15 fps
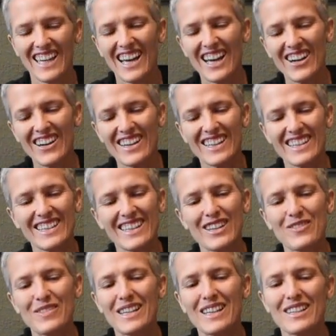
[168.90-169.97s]
Alright,
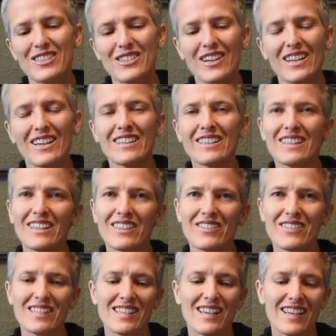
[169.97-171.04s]
now we gotta try it on the other
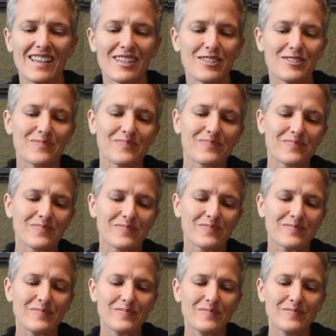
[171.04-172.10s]
side.
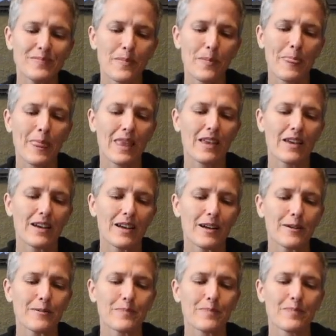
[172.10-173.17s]

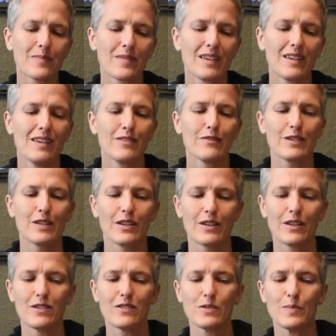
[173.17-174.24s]
Okay. Finger
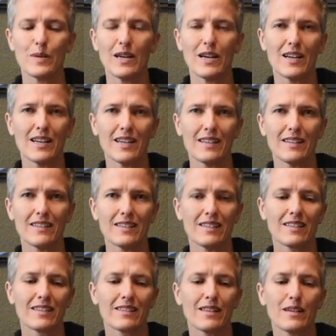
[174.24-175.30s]
goes behind,
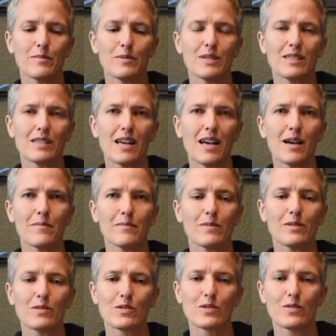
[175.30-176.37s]
thumb on top, and
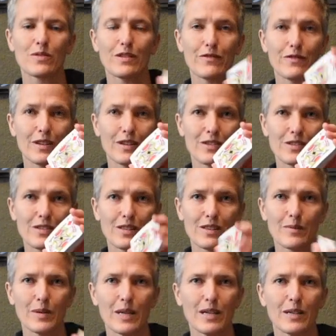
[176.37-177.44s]
those 3 fingers on the
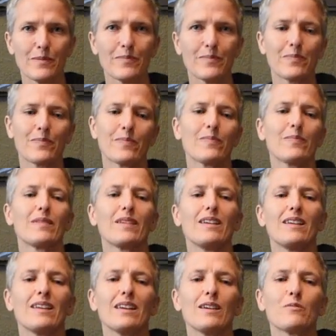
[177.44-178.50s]
bottom.
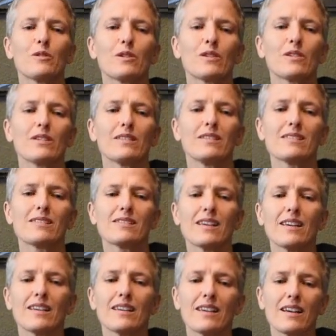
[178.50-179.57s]
And work on this
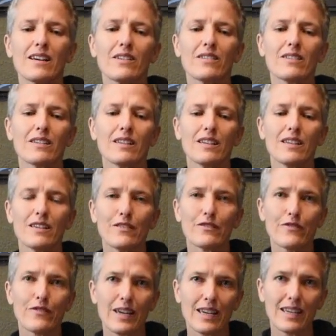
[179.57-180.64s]
side now,
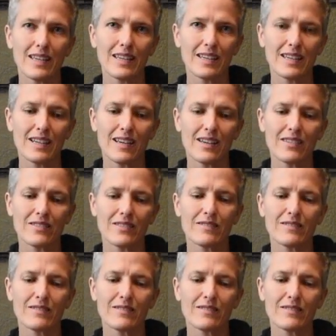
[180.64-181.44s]
fanning it out.